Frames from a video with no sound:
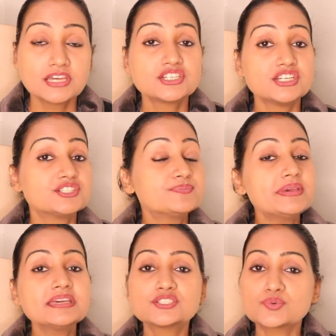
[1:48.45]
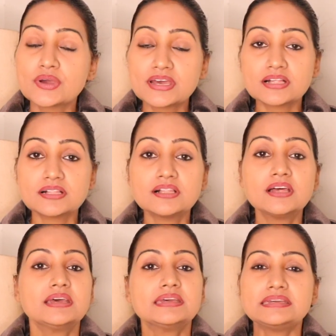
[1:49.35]
She speaks well,
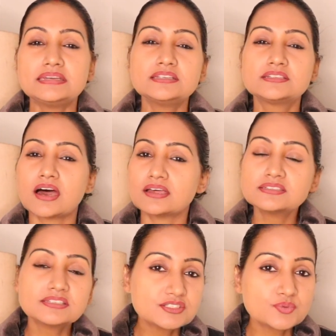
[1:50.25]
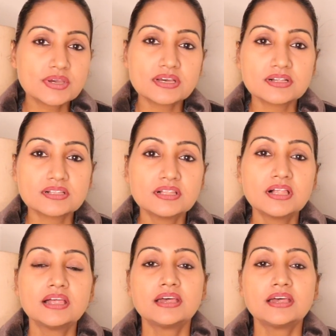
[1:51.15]
he dances well,